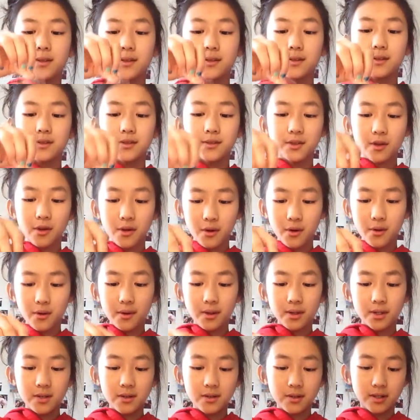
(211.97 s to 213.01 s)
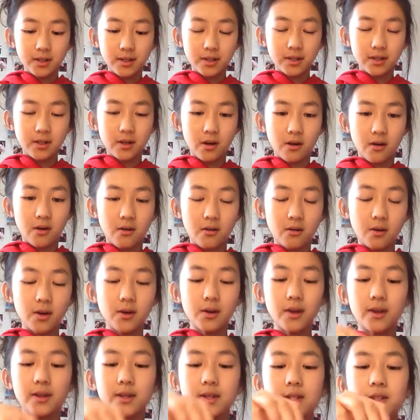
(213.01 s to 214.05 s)
So you're going to go,
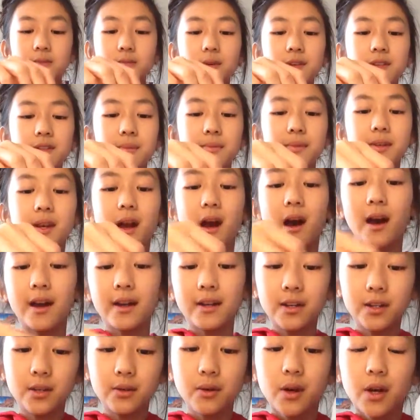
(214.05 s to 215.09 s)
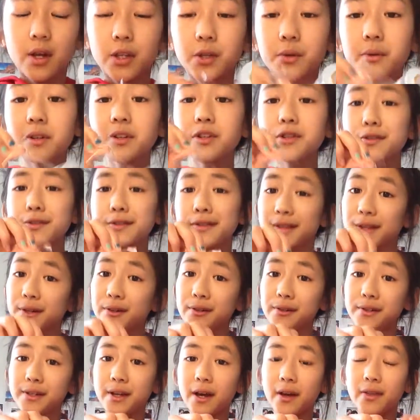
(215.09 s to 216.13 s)
okay, this is something I do. You can just
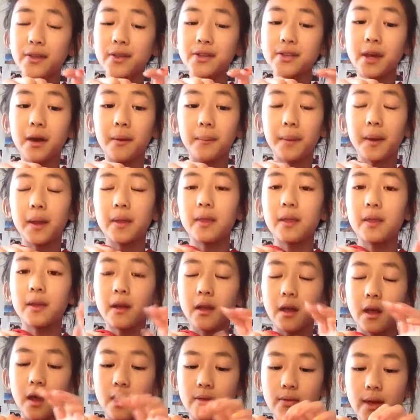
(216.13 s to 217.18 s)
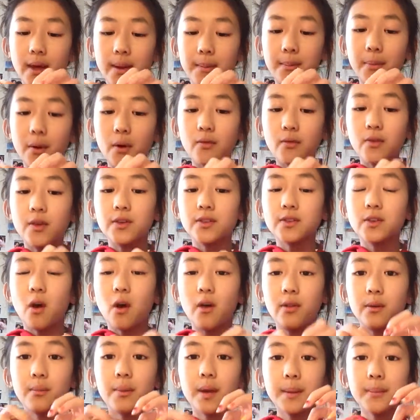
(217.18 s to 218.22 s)
literally cut this up and then put this
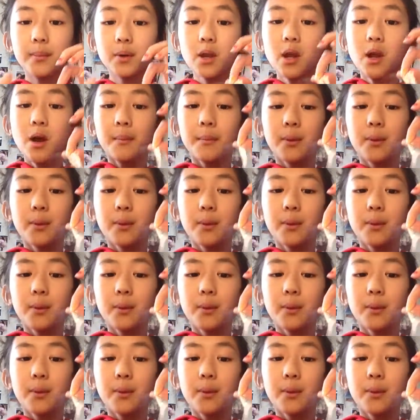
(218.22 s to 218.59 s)
on the paper.